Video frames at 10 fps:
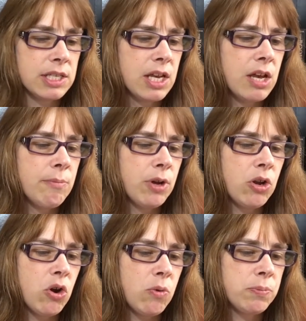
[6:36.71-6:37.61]
But
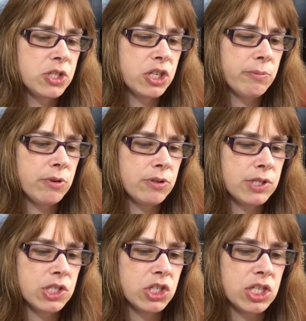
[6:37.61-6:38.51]
hope shimmers
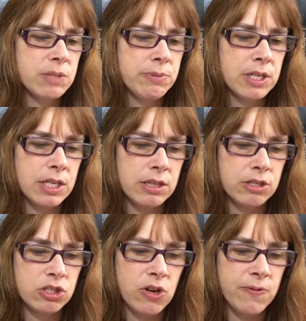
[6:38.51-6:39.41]
just beneath the
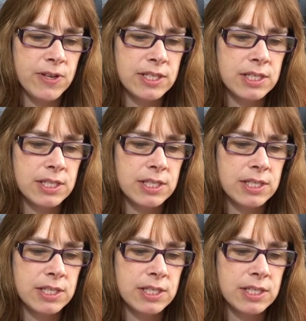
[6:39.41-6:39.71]
surface.